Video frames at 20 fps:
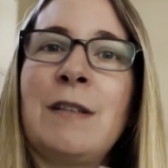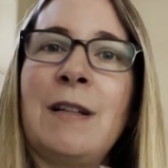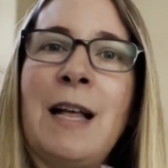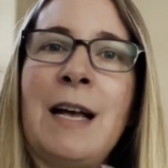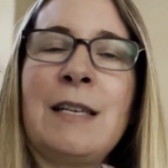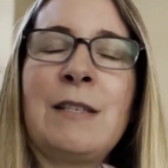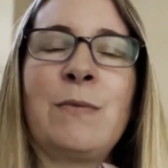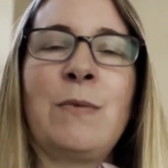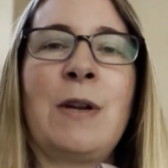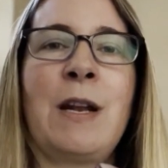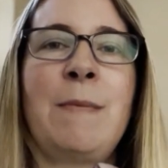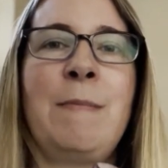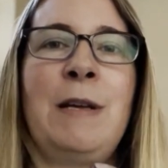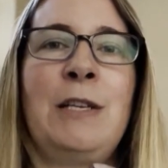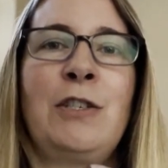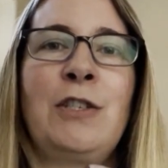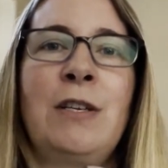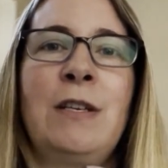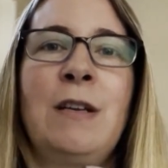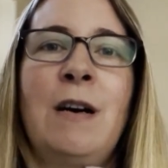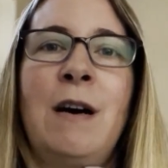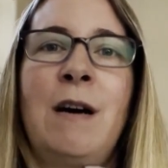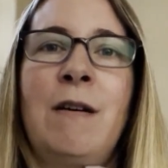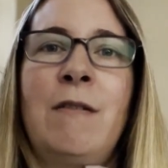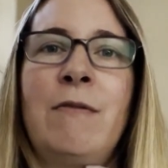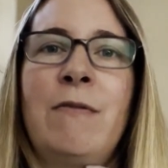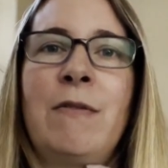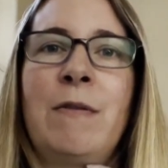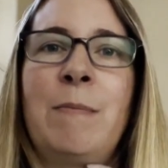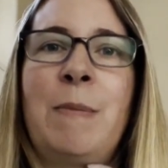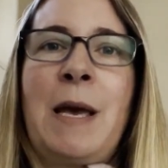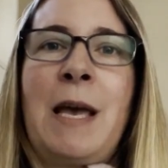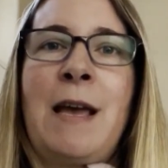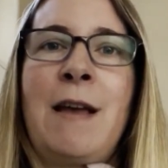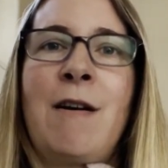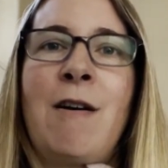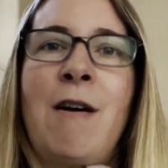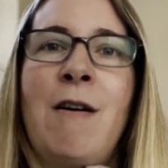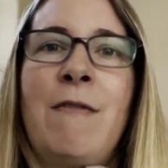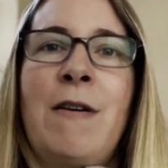last one I mentioned, of
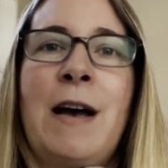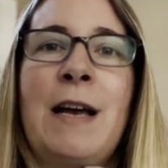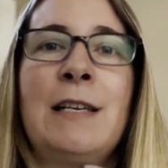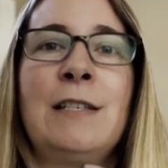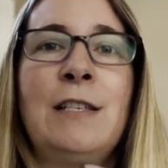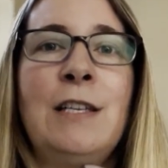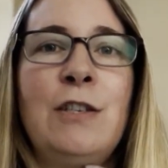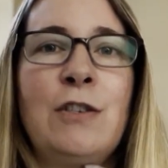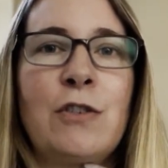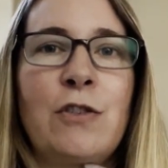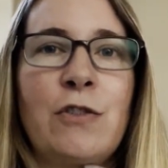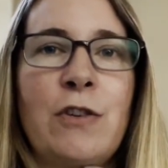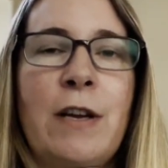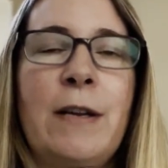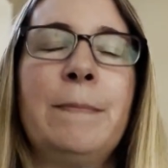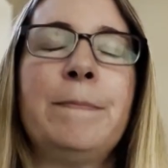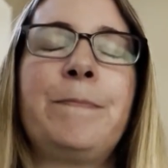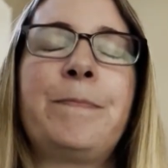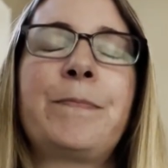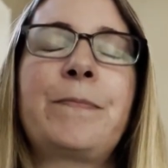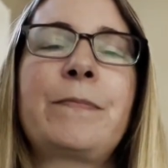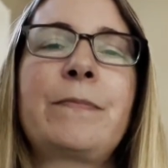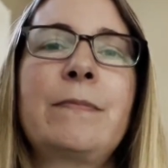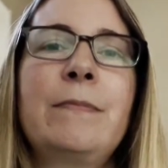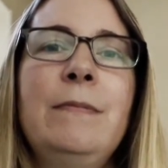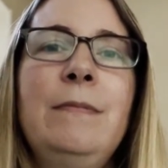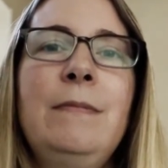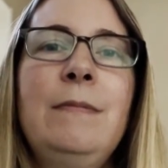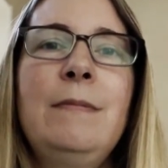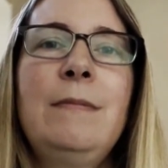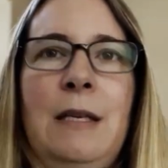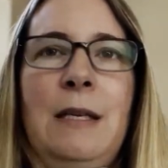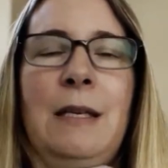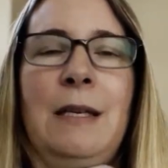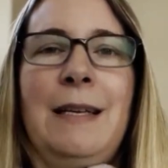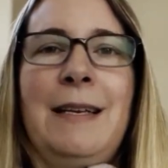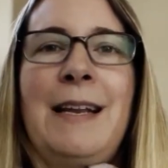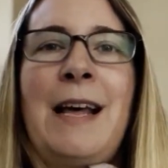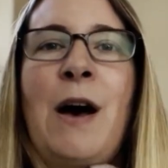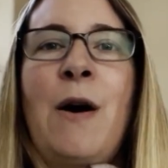paying off highest interest rate.
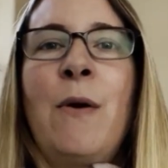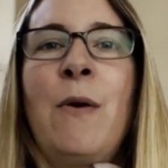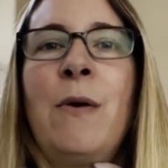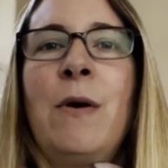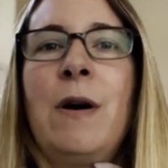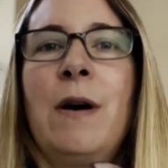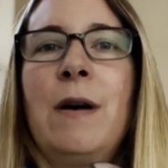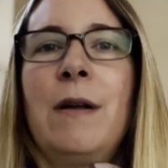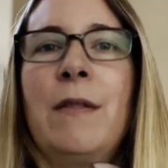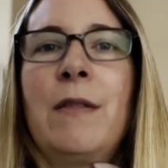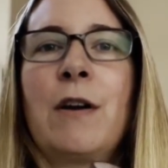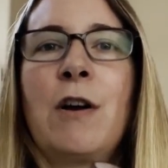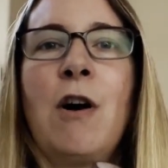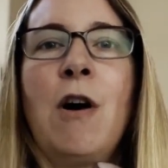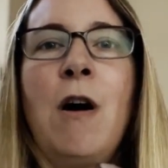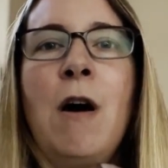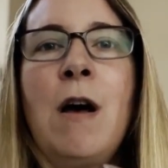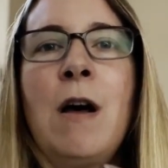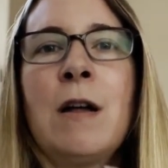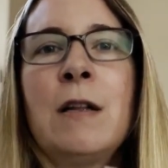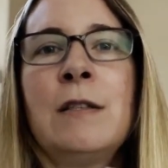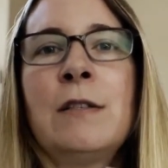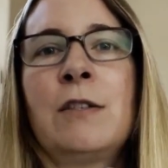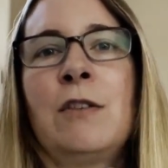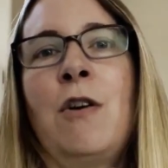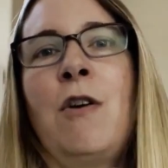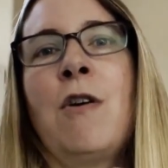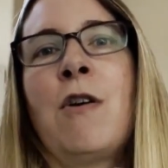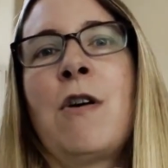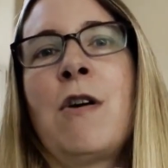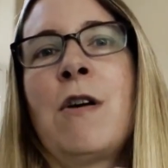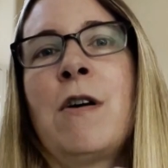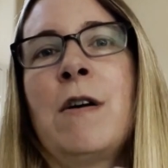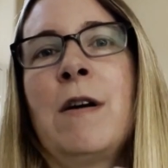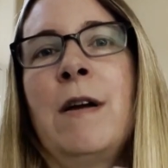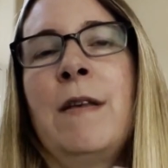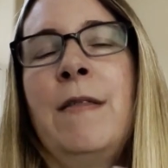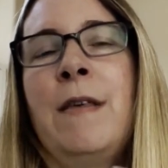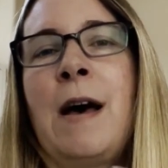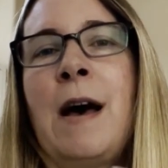Now, the cons
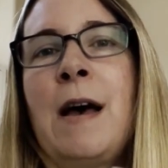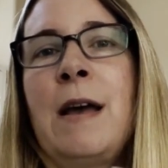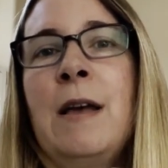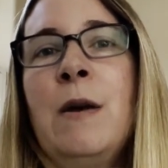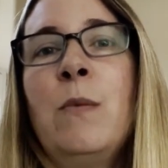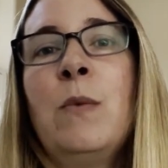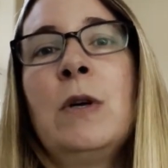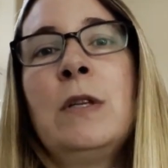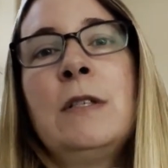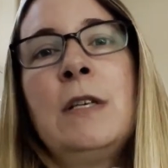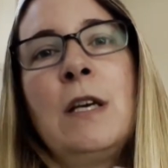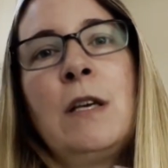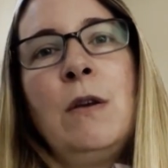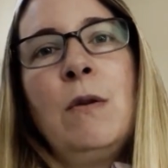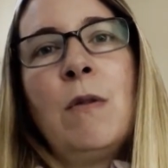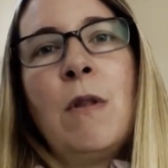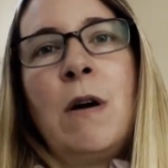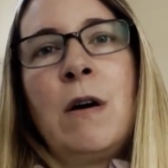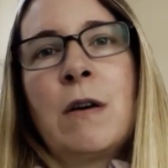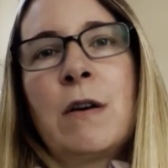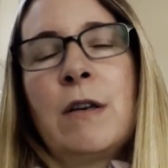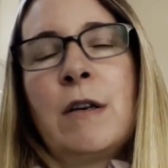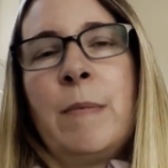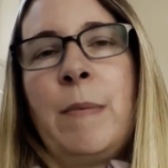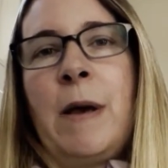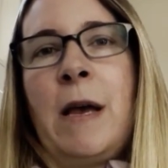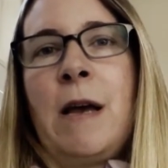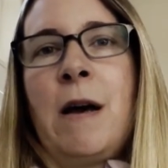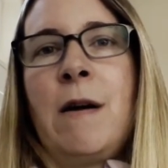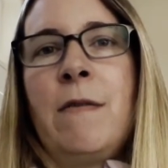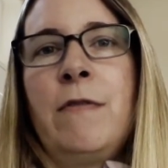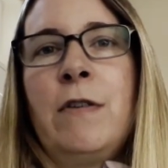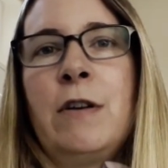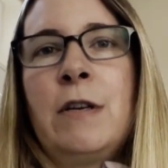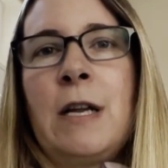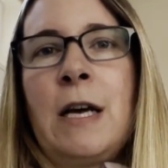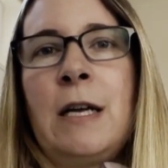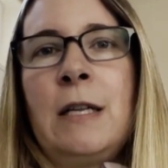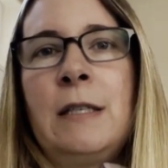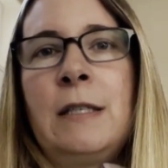are that it will take you longer to pay off
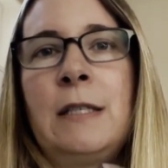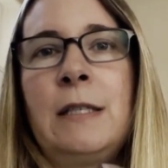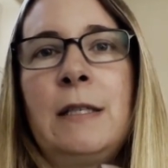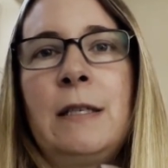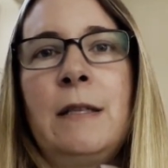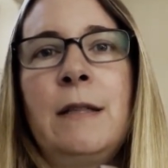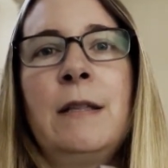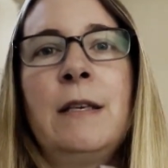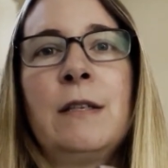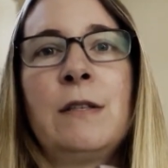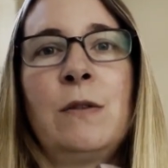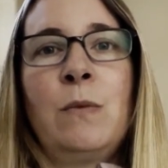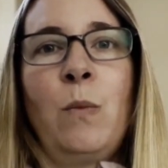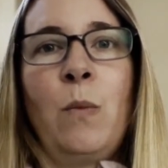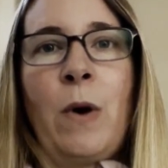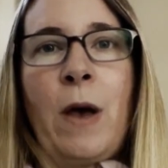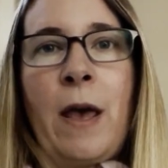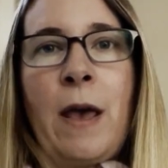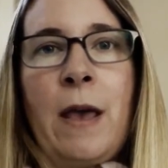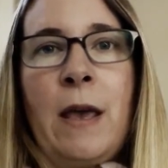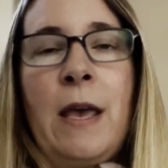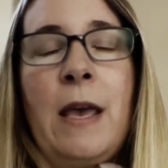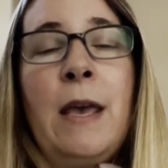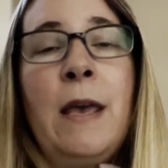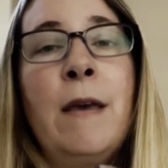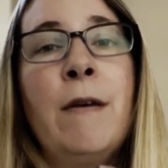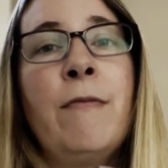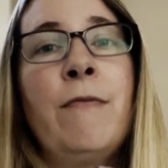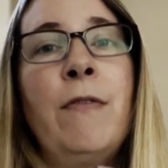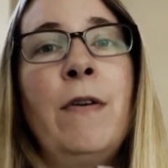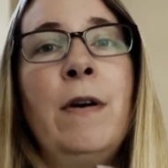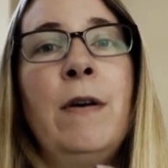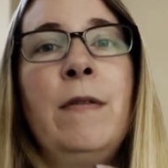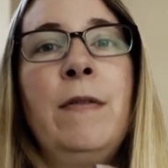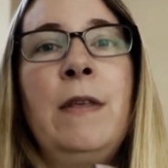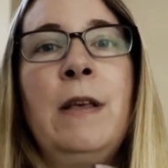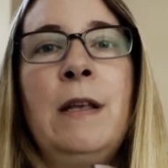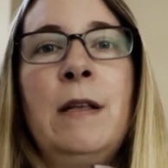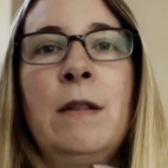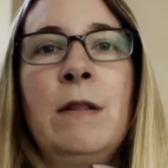your debts this way if
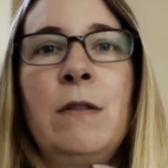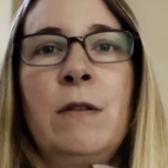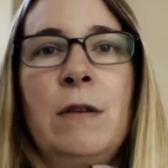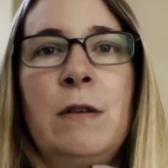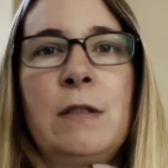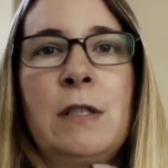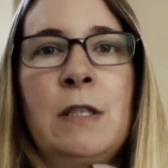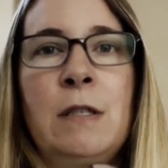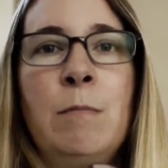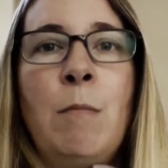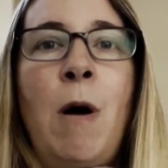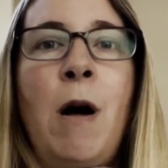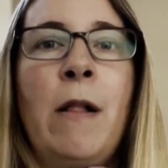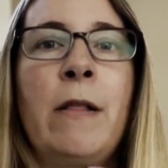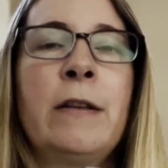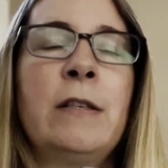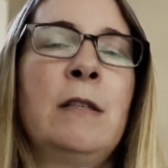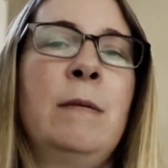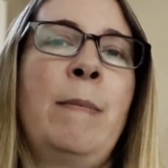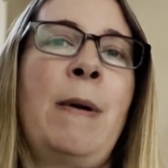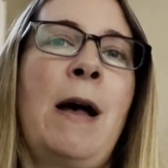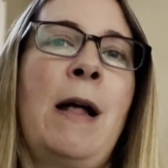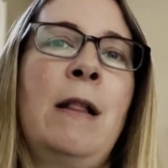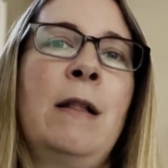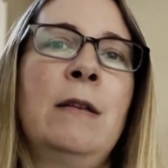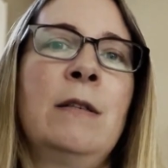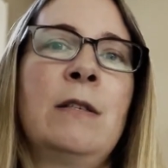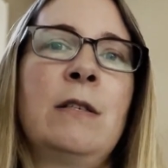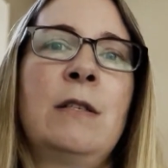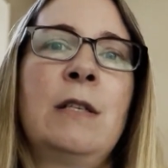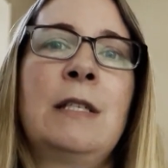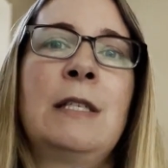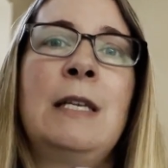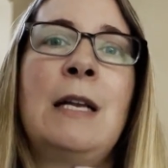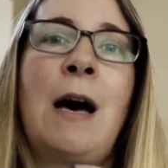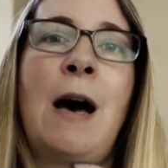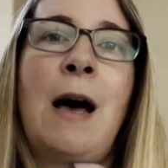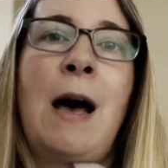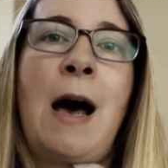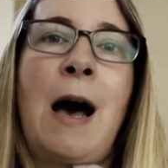the smallest balance does
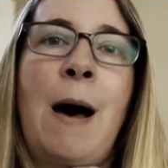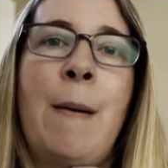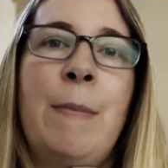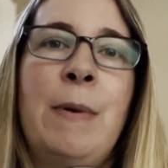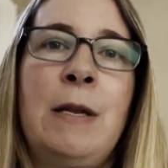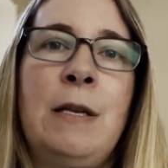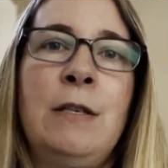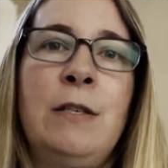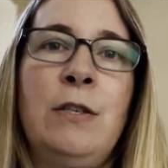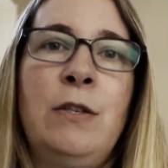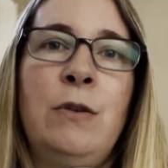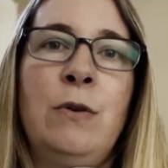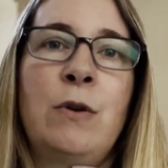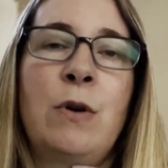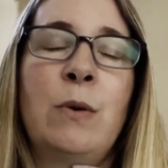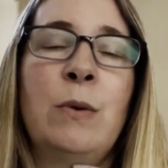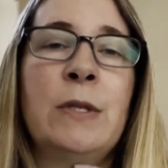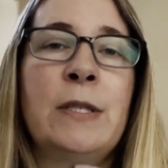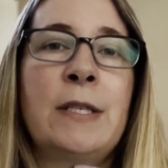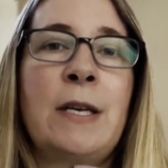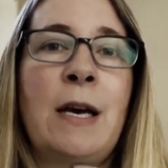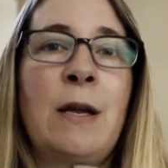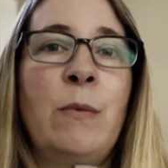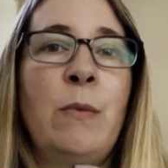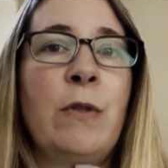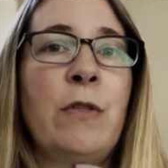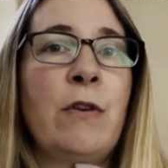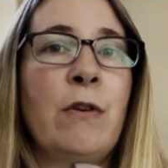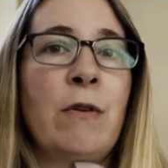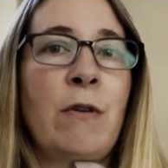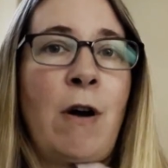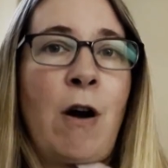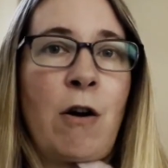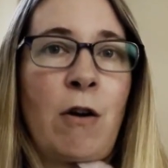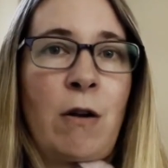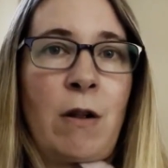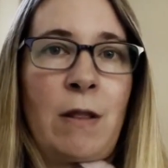not happen to coincide with your